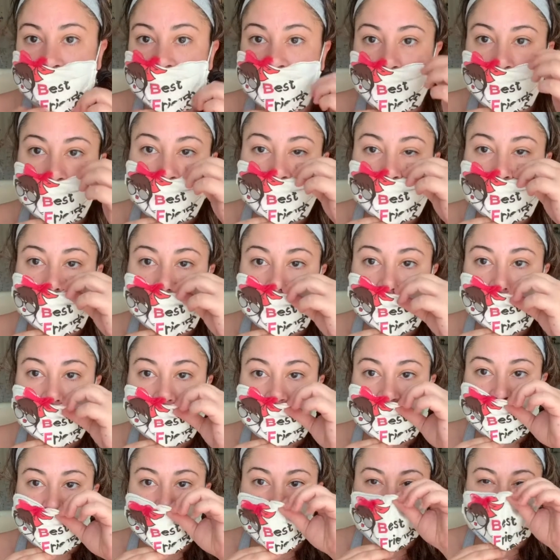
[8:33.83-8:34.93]
look how cute
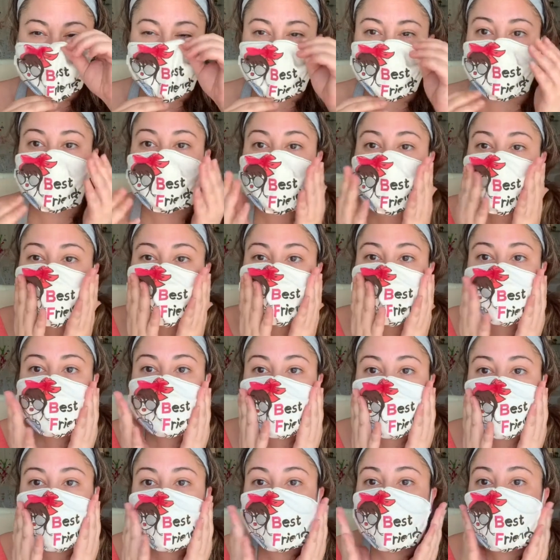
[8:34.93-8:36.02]
is this. So you can use your
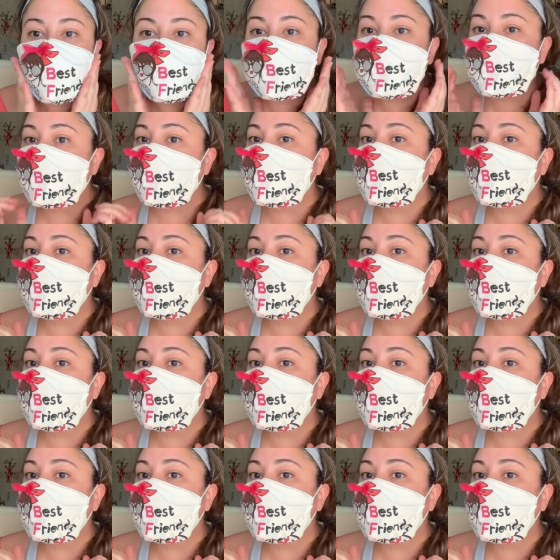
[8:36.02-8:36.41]
kids' old